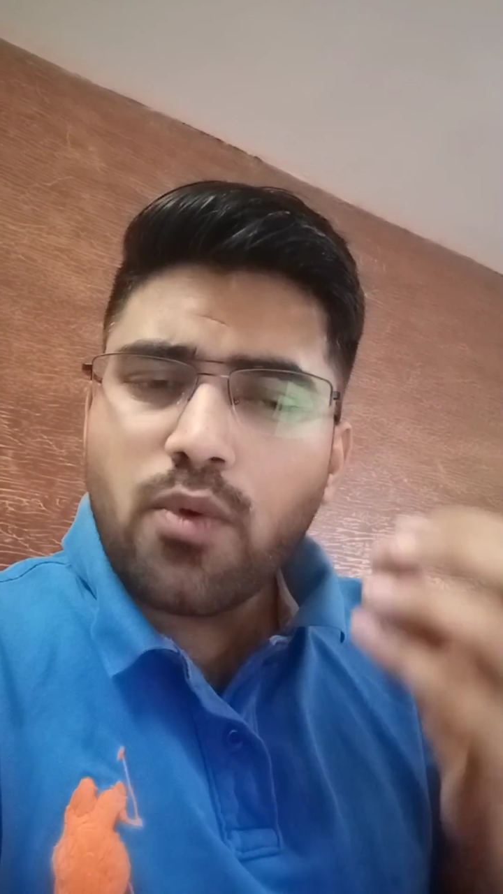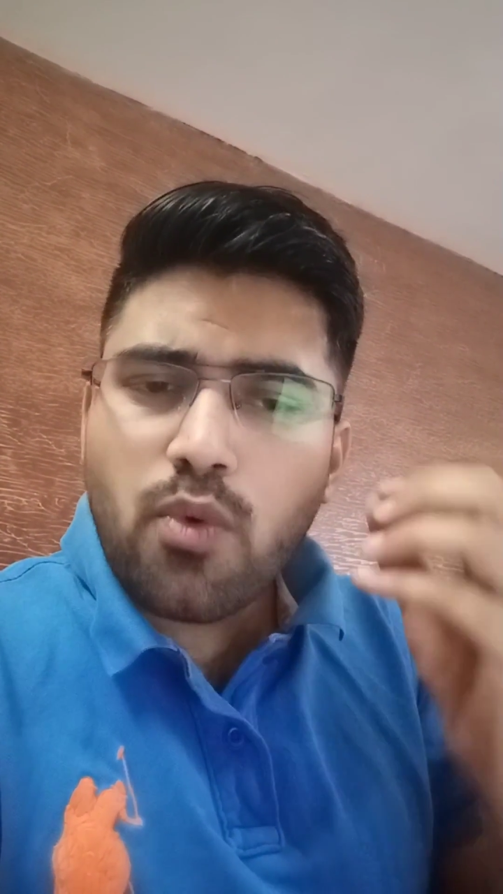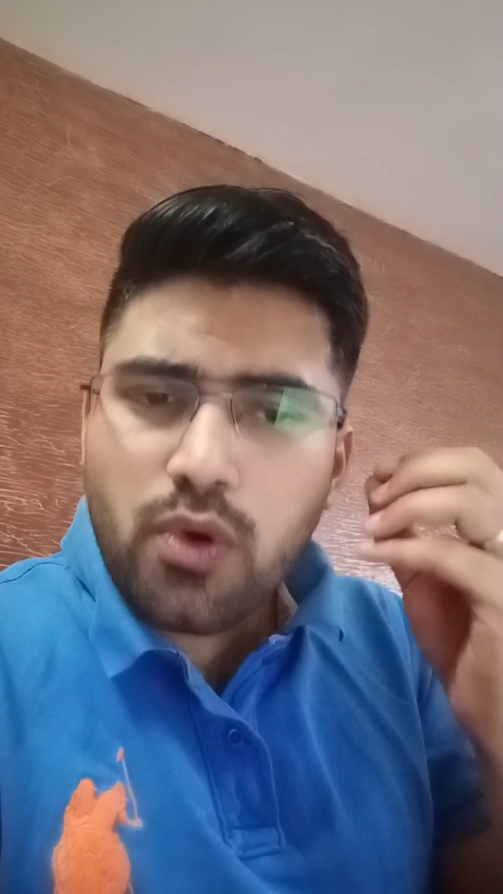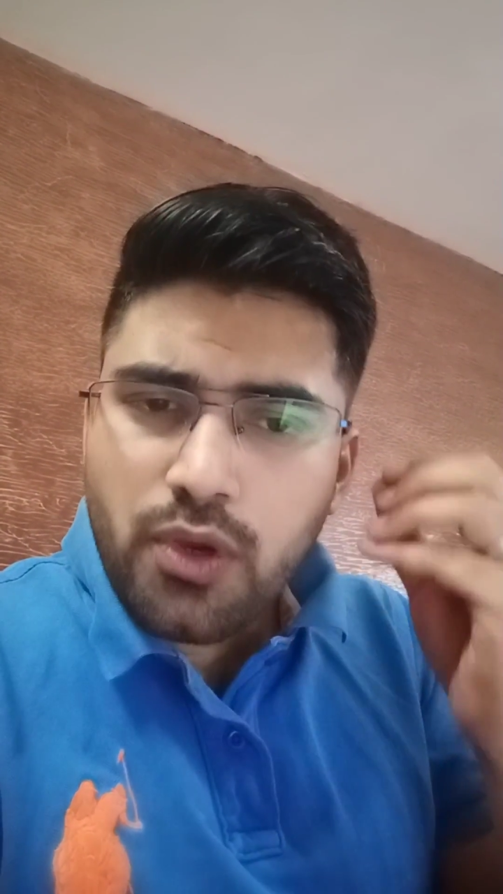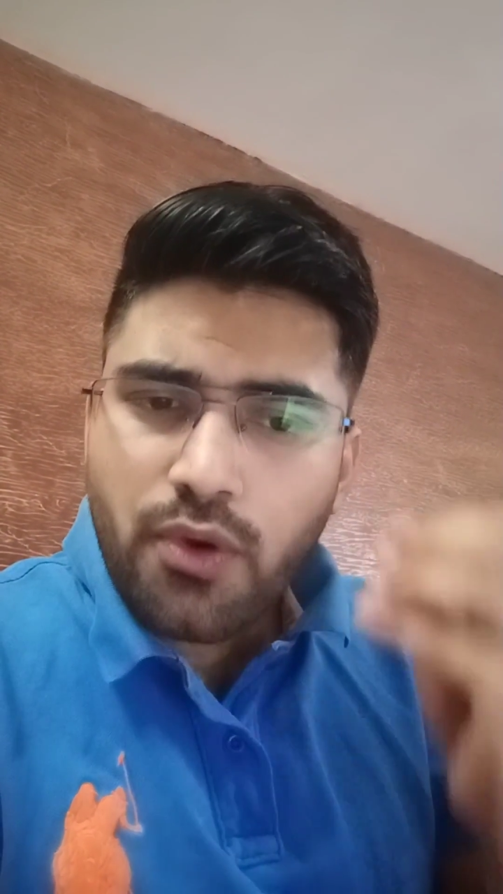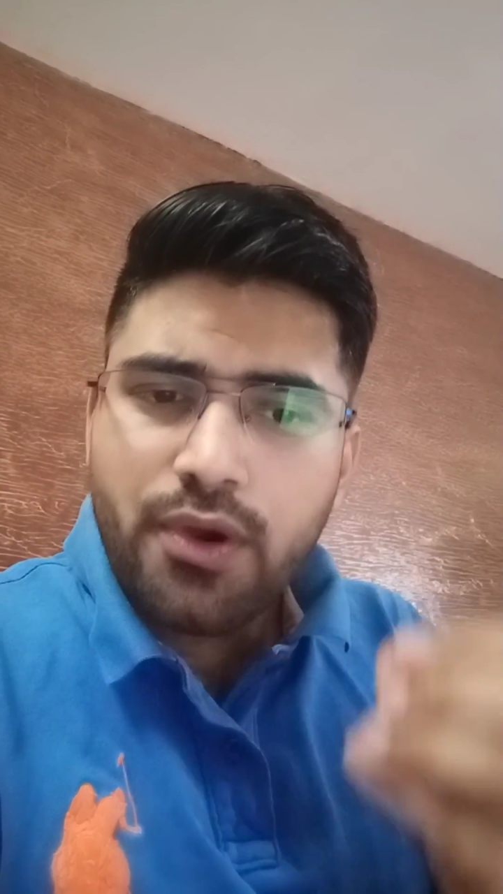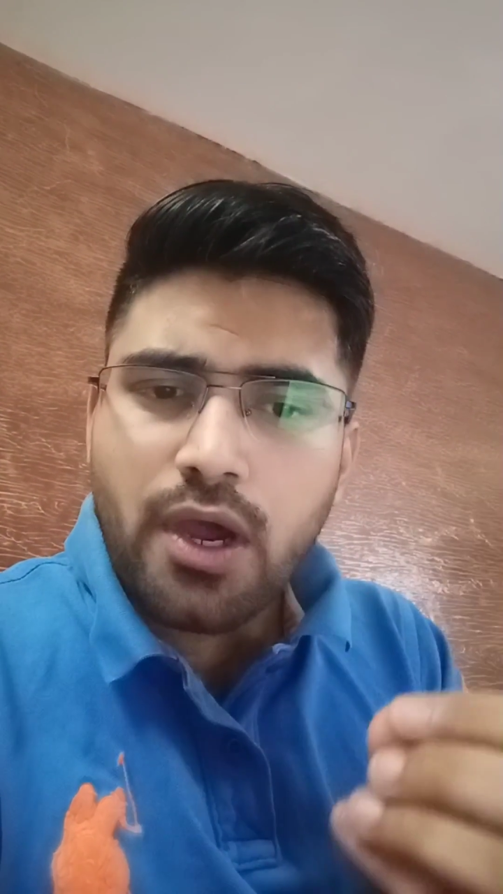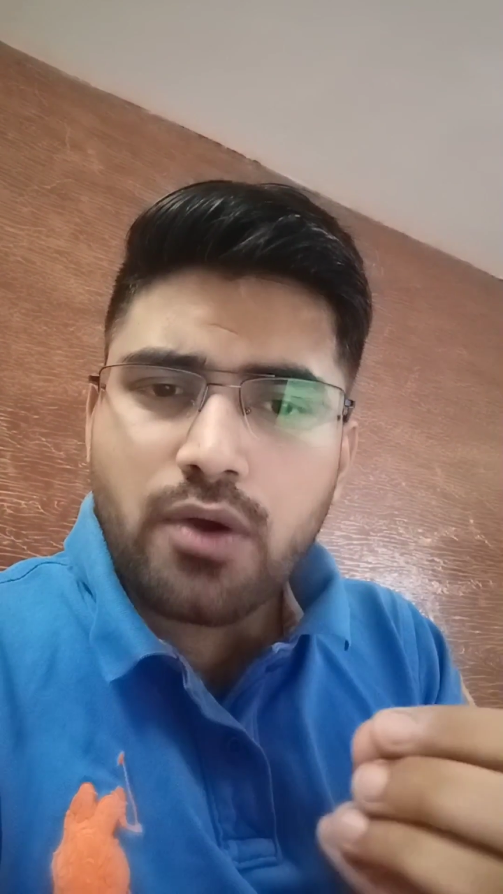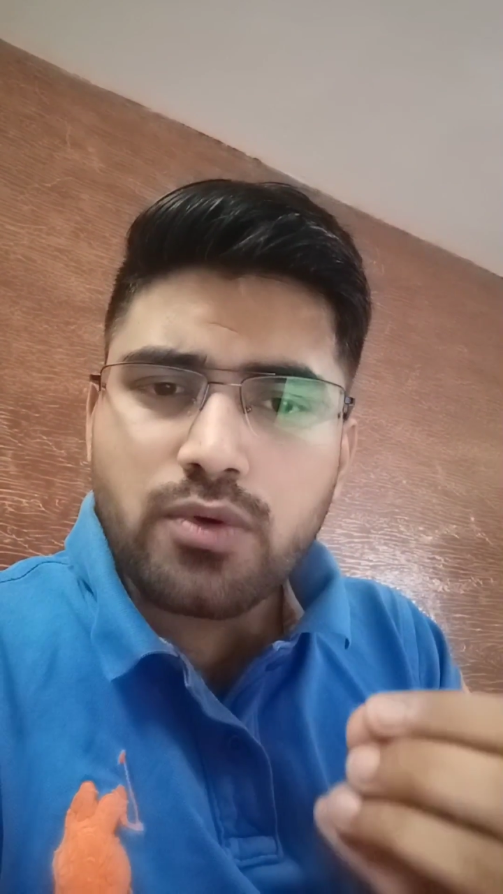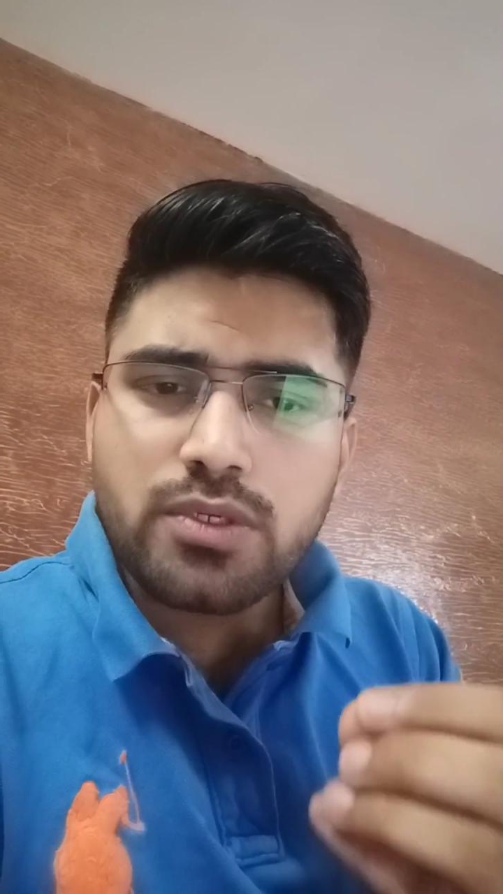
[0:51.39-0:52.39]
all your
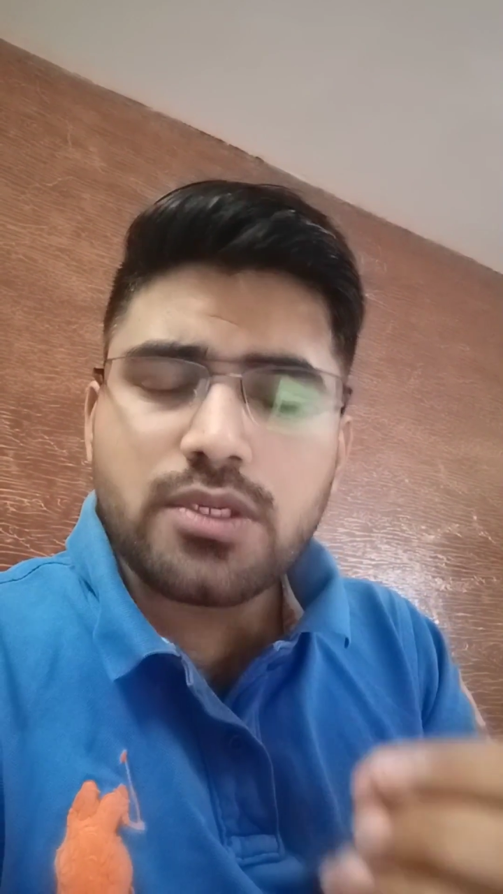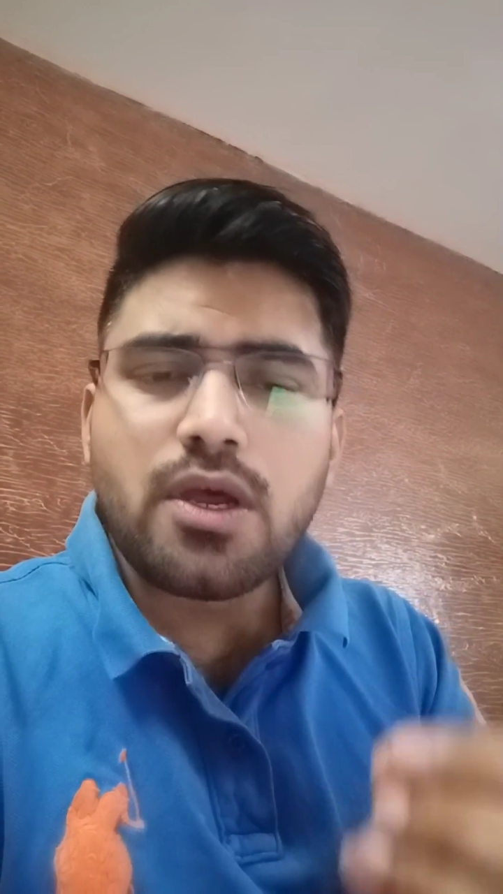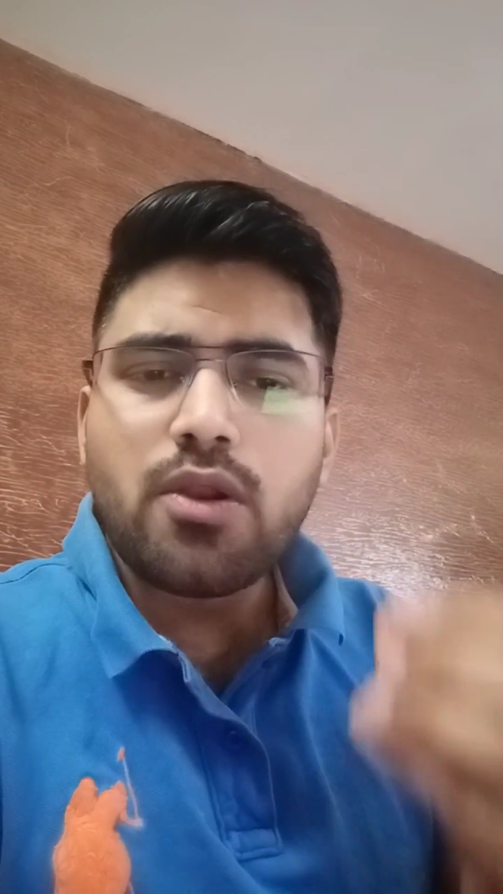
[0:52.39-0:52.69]
doubts